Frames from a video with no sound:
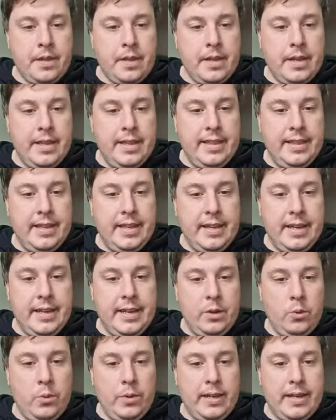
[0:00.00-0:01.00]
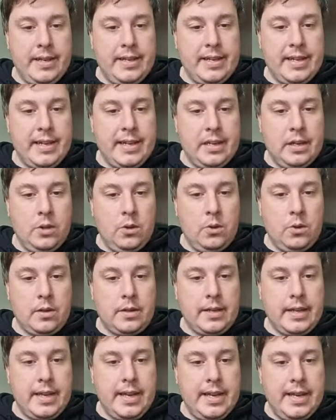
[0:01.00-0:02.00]
And then we can take a
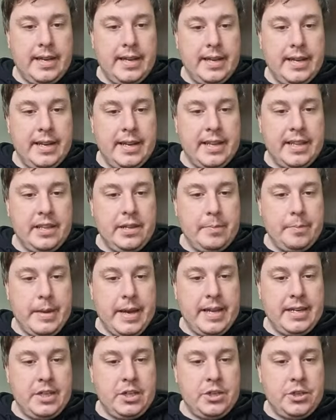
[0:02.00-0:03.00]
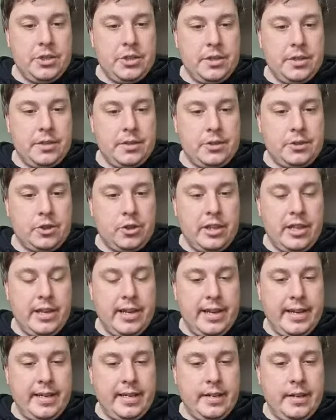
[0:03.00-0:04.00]
look at another batch. So
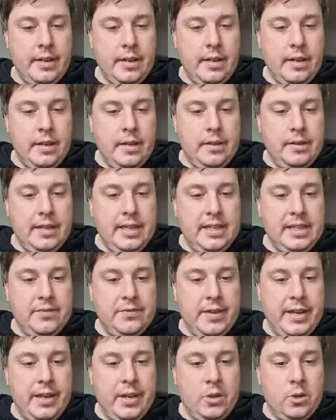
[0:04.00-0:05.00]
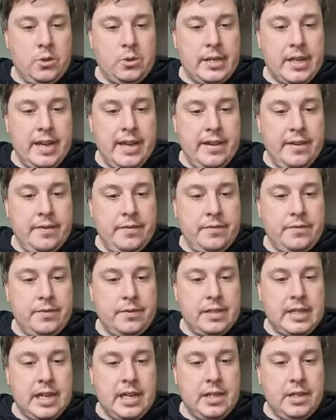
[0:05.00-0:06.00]
these videos
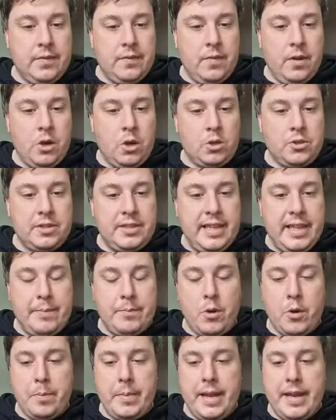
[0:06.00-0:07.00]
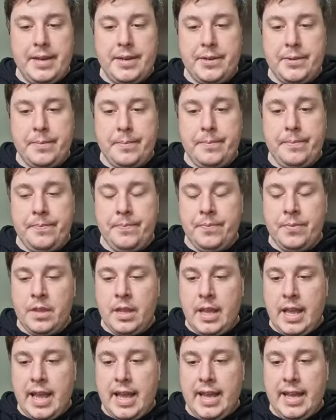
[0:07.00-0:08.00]
have kind of lost their momentum
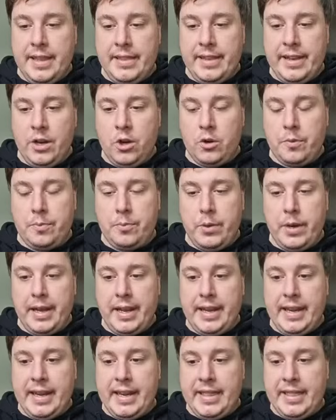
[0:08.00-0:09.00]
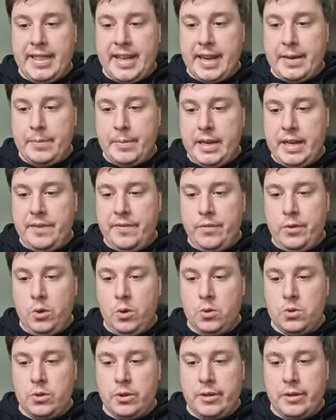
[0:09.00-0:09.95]
and they're not bringing in that many views.